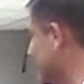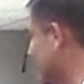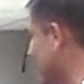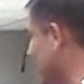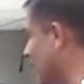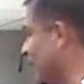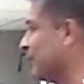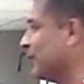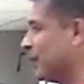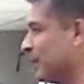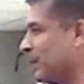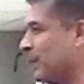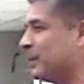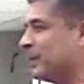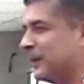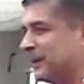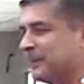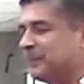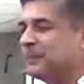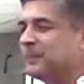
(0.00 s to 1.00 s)
All of you
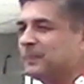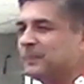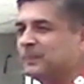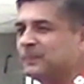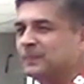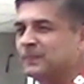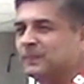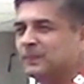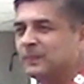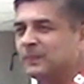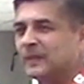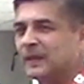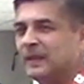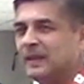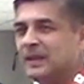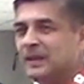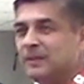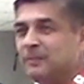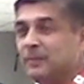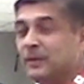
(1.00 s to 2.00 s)
remember?
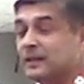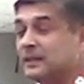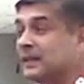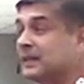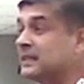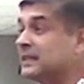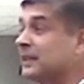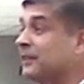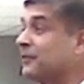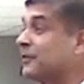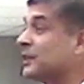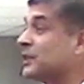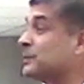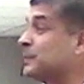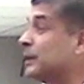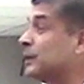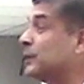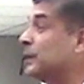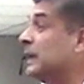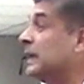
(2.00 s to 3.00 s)
Because there is a difference
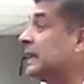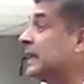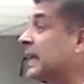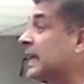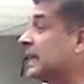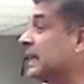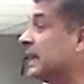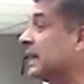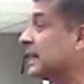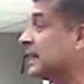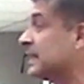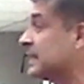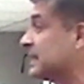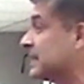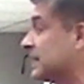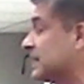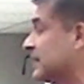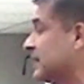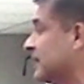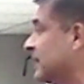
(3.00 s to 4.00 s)
between taking
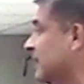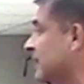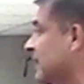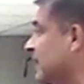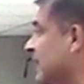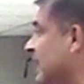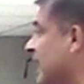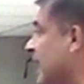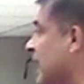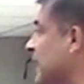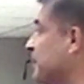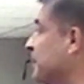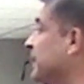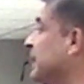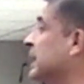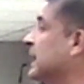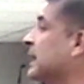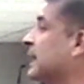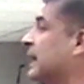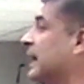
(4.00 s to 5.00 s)
risks and
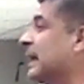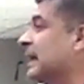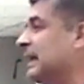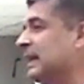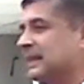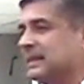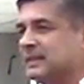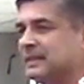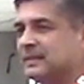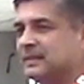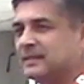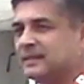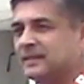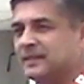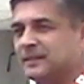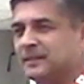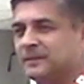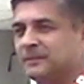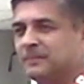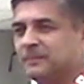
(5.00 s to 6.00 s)
being
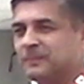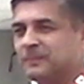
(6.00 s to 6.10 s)
reckless.